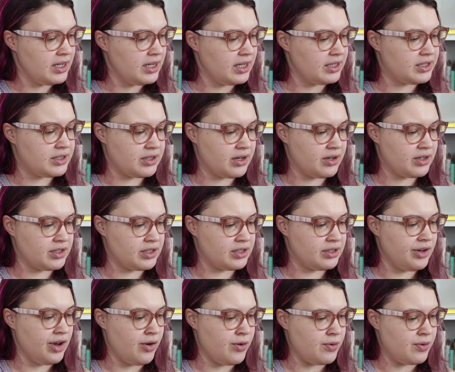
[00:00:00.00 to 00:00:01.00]
It started
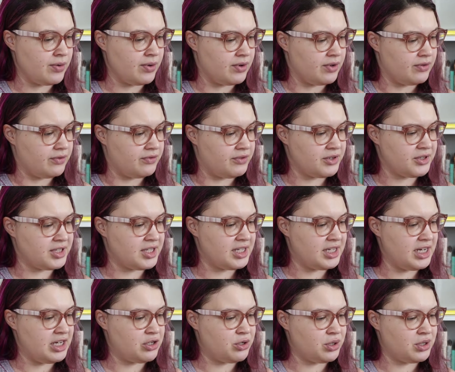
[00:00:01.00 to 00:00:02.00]
slow. First the
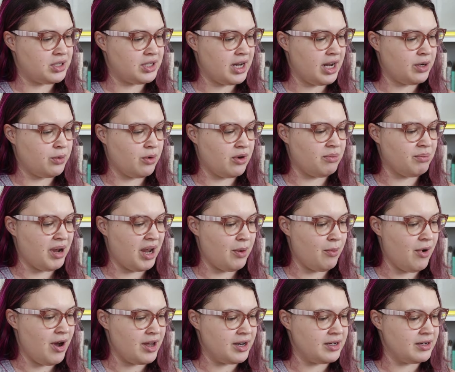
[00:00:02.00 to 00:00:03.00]
teachers died one by
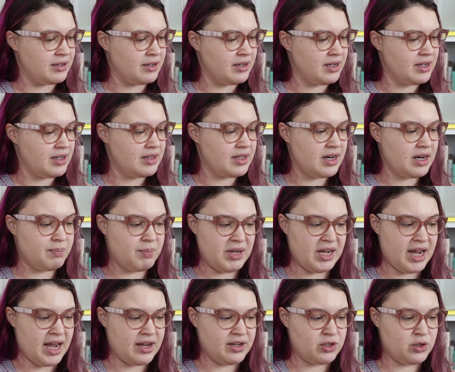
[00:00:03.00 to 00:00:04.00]
one, then it
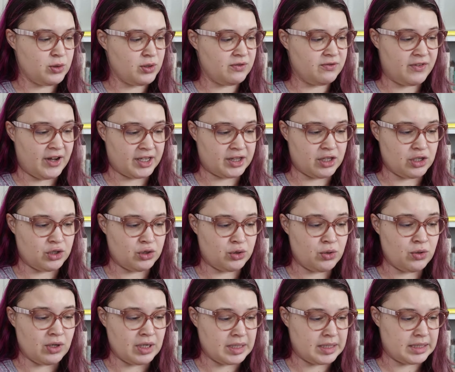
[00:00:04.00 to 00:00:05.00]
began to infect the
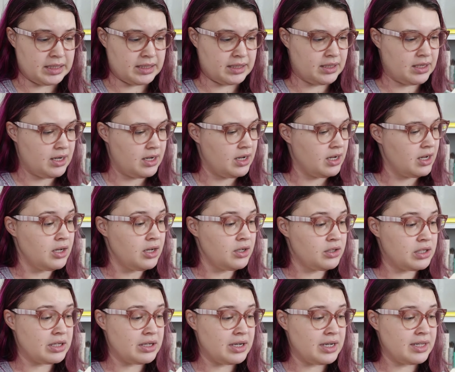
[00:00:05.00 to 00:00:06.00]
students,
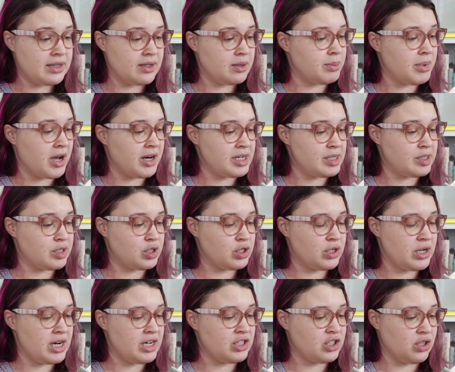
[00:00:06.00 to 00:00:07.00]
turning their bodies
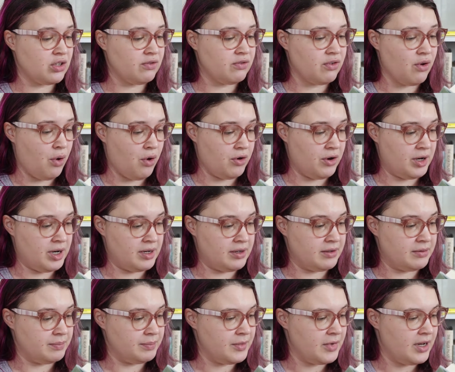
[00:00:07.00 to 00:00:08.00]
strange and foreign.
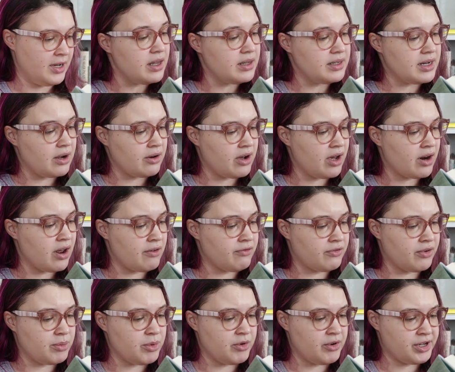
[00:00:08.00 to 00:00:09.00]
Now cut
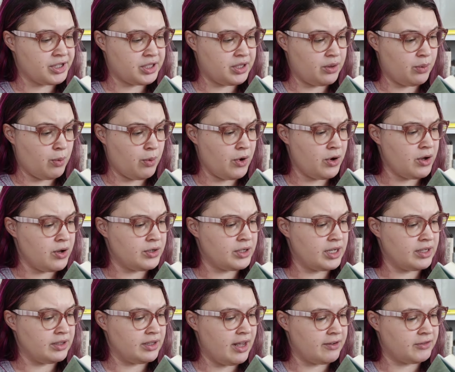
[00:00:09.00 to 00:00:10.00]
off from the rest of the world
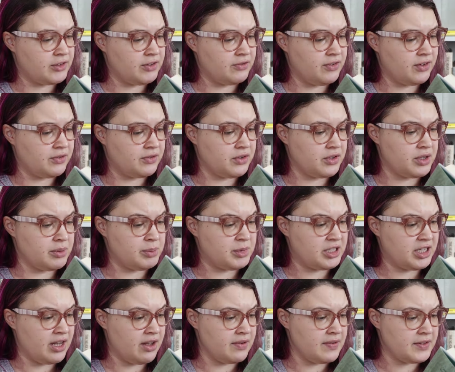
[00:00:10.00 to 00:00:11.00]
and left to fend for
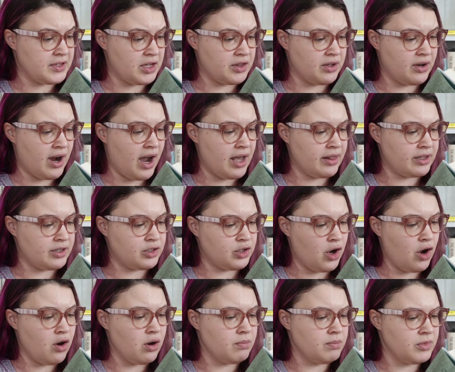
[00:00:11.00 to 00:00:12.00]
themselves on their island
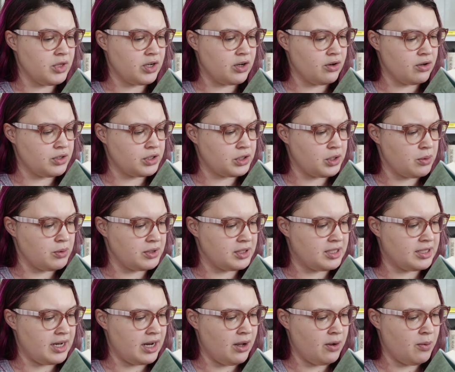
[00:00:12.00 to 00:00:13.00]
home, the girls
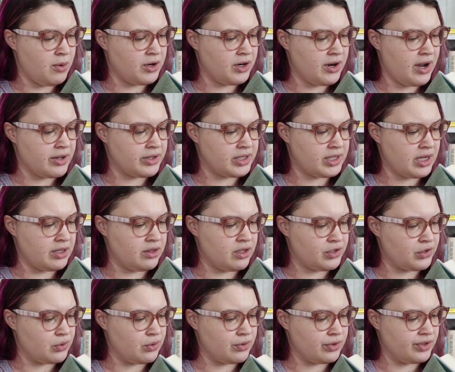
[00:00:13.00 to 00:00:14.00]
don't dare wander outside the
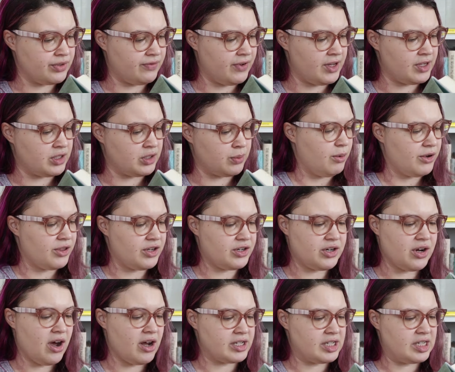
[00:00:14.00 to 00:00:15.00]
school's fence, where the
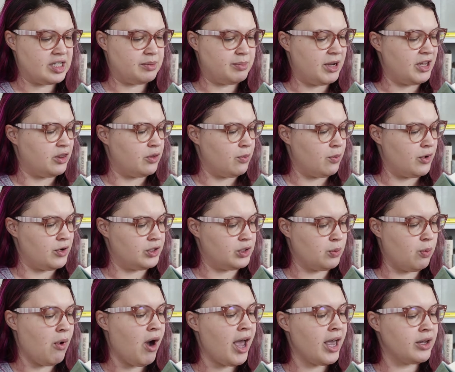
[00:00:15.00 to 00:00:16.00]
tox has made the
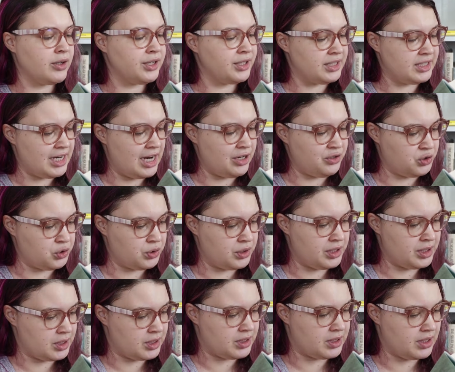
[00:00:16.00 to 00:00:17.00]
woods wild and
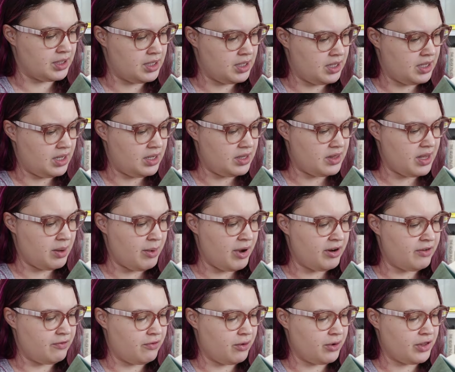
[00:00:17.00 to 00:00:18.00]
dangerous. They
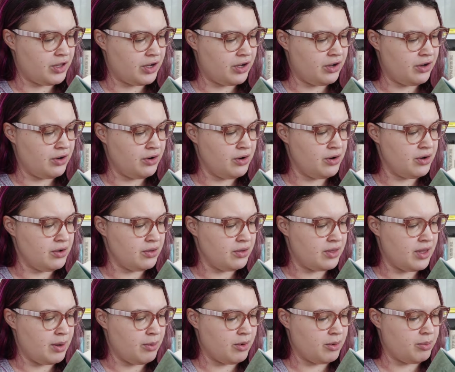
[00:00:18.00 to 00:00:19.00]
wait for the cure
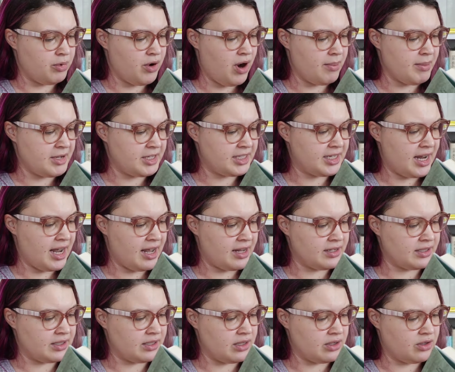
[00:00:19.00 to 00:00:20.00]
they were promised
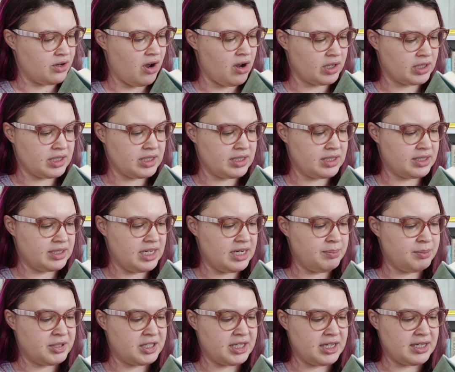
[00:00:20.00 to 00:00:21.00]
as the tox
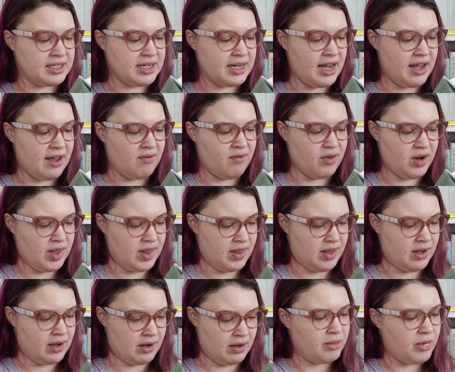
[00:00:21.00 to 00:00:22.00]
seeps into
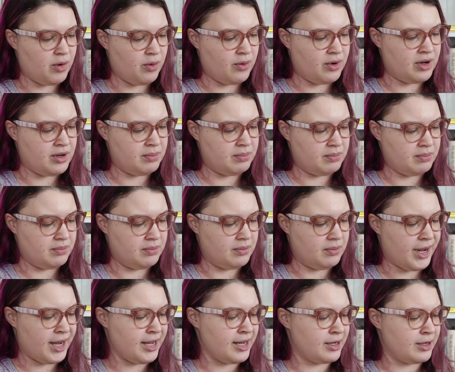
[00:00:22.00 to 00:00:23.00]
everything. But when
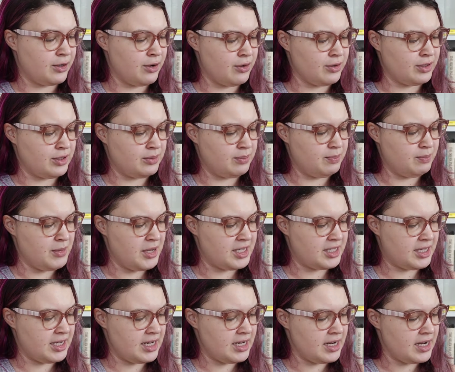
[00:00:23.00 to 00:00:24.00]
Wyatt goes
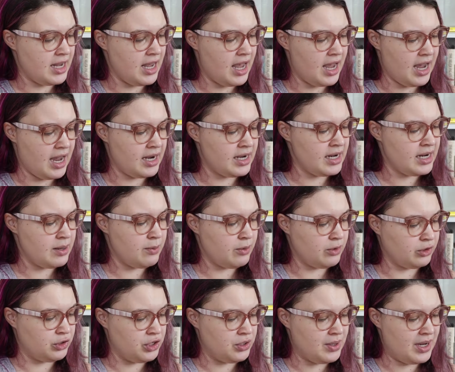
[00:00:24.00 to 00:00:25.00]
missing, Hetty
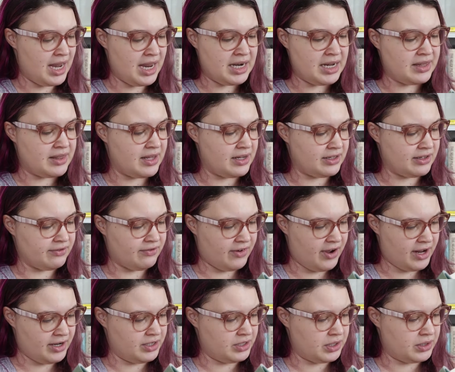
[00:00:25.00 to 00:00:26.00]
will do anything to
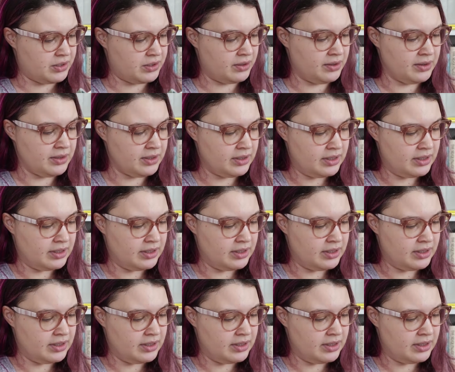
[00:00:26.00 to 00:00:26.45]
find her,